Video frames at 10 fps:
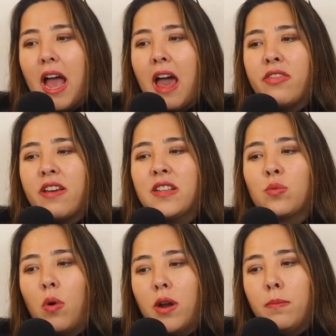and there
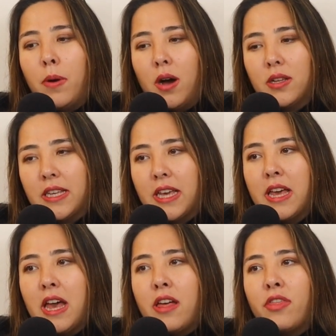is one
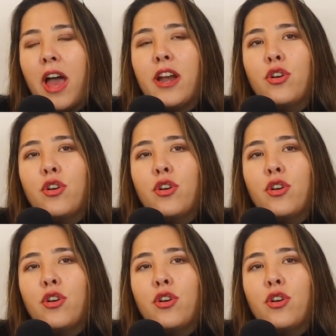party that